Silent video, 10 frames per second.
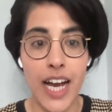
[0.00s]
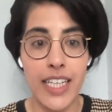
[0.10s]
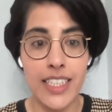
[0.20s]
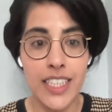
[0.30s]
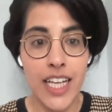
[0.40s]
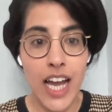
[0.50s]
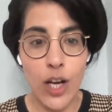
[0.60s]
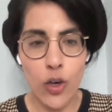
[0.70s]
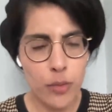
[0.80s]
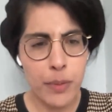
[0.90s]
And a
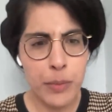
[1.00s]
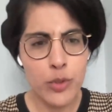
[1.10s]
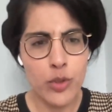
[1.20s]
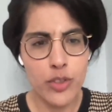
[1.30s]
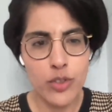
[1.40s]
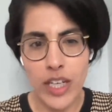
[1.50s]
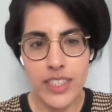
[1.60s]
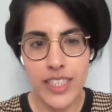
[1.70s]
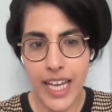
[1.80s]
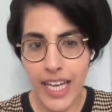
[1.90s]
lot of people sort of scratch
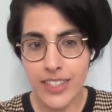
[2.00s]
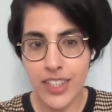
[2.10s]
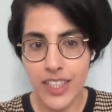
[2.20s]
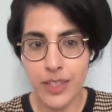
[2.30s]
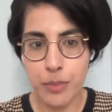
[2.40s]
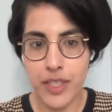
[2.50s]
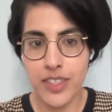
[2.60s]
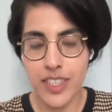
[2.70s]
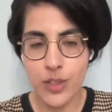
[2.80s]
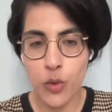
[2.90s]
their heads at this because
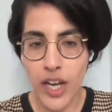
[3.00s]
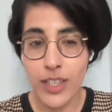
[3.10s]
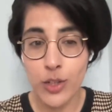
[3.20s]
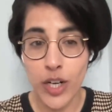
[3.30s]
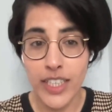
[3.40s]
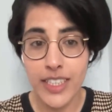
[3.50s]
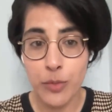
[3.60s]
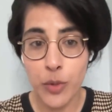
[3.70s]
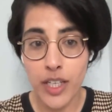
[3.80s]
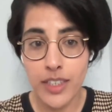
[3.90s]
it's quite a trendy
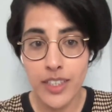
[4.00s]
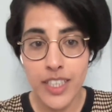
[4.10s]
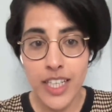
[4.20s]
word.